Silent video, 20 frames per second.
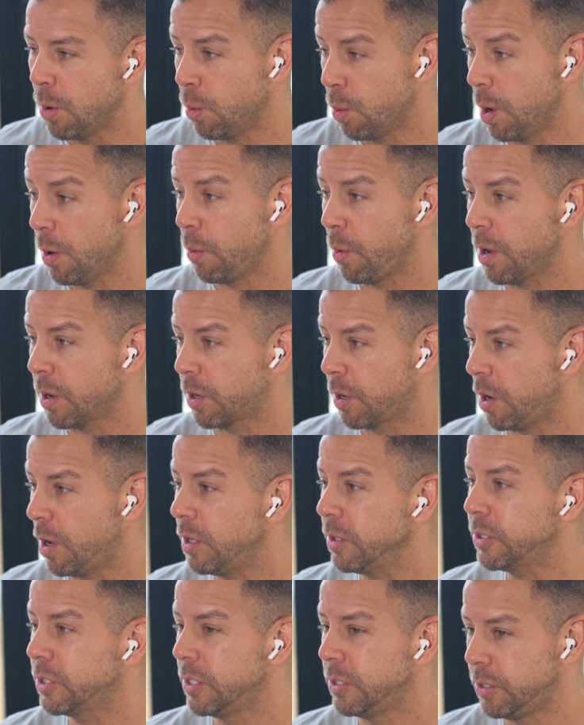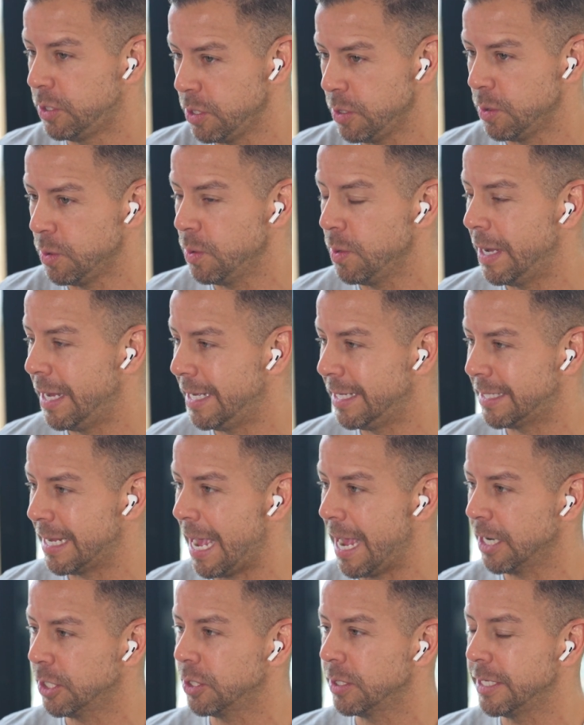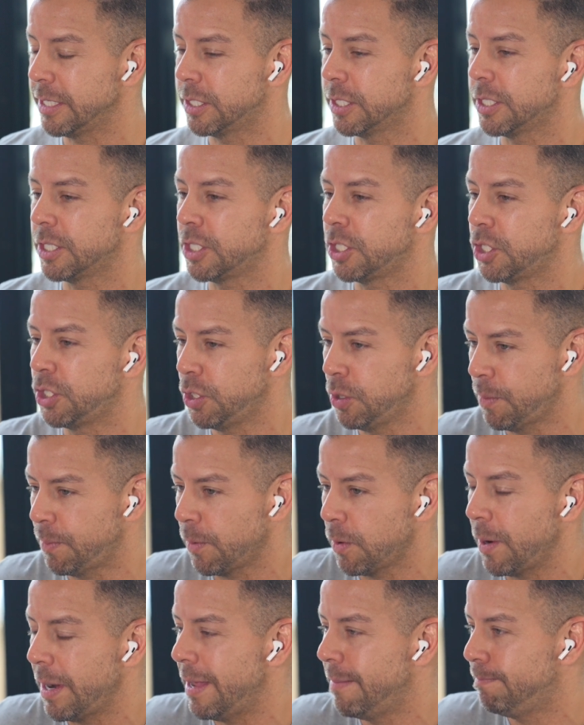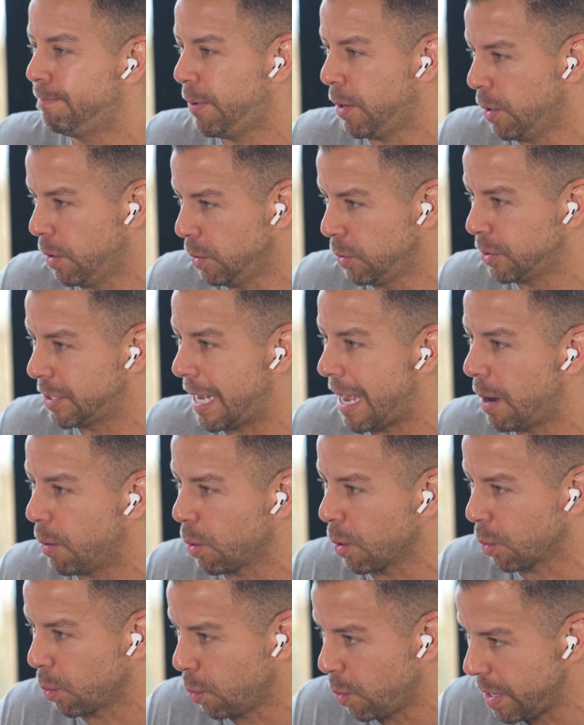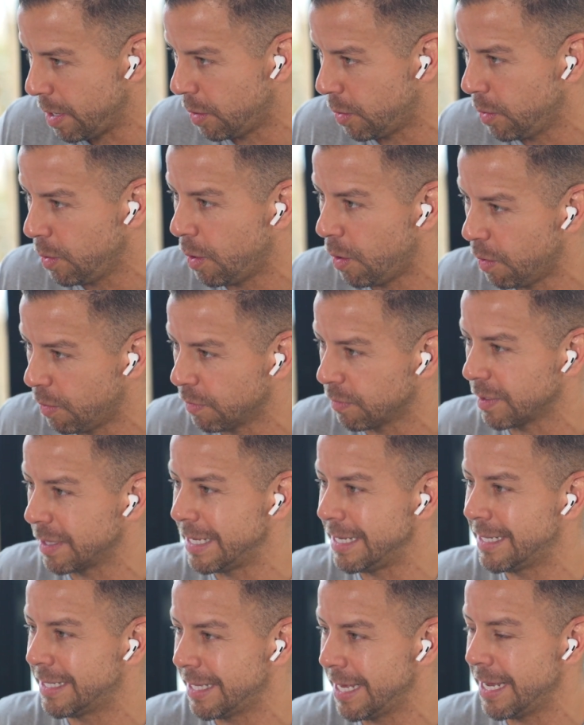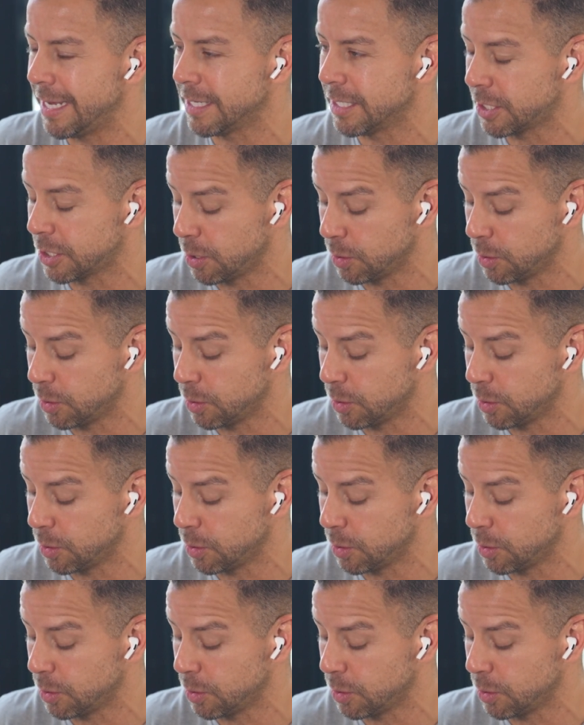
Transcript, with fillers: What we're called to do is actually to superimpose our will over these things.